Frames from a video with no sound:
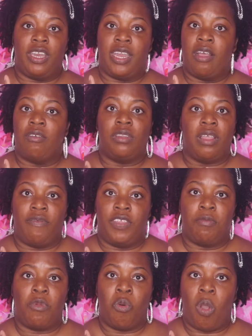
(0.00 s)
out
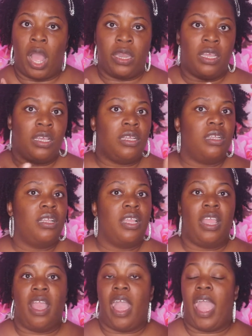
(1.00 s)
loving Moana,
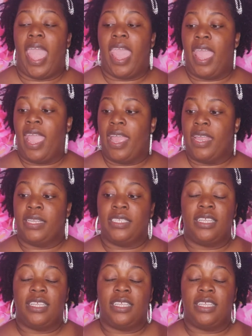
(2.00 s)
and